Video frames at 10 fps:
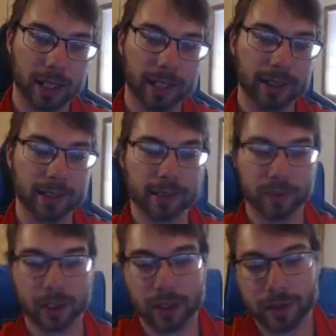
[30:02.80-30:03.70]
I think this
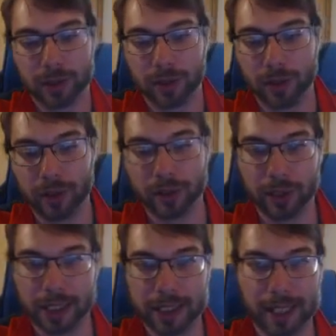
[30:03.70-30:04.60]
is one of those duels
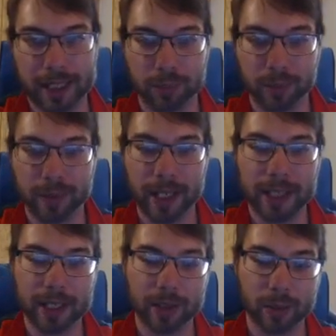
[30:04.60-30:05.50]
where you just gotta
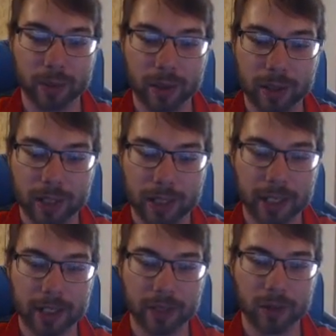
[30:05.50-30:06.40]
pray that your opponent
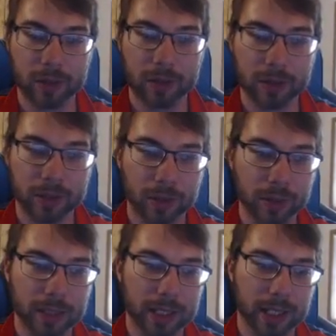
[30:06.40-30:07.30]
can't
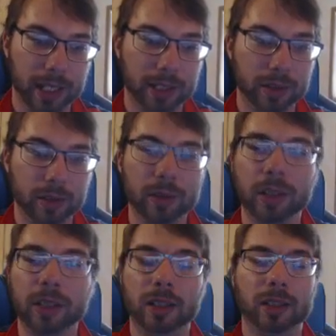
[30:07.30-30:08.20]
OTK you
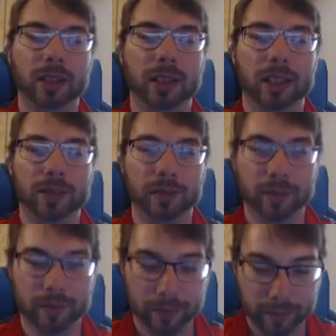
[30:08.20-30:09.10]

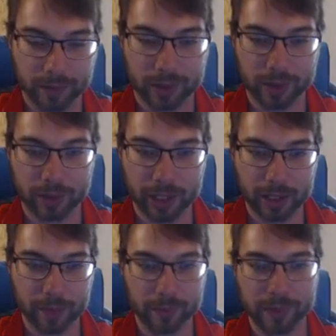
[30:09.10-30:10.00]
straight
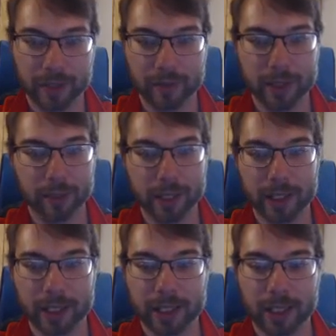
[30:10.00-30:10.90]
up. If he's
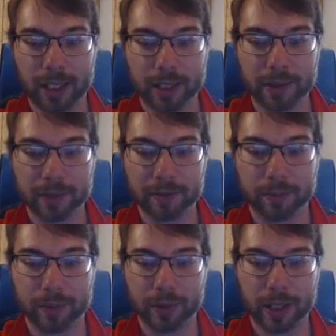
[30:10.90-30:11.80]
playing any kind of
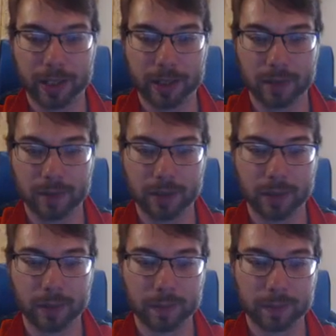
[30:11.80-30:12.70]
Blue Eyes stuff
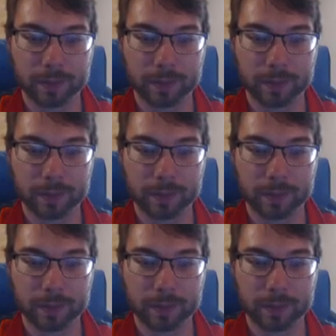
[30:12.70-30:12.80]
though,